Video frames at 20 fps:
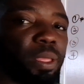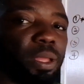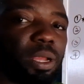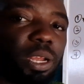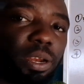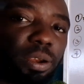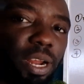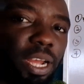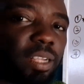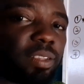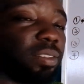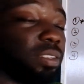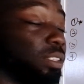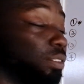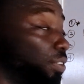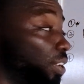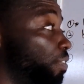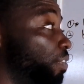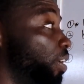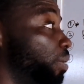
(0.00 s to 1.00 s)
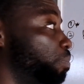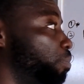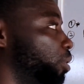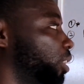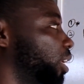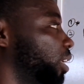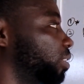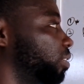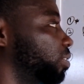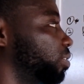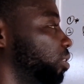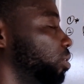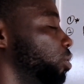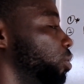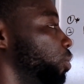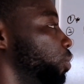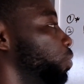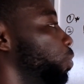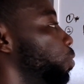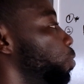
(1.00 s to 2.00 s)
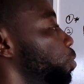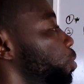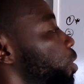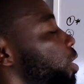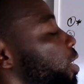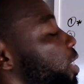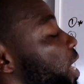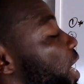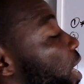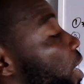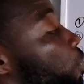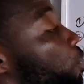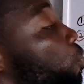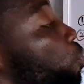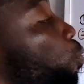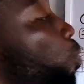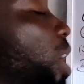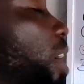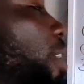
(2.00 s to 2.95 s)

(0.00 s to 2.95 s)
A rat is very, very important. So now we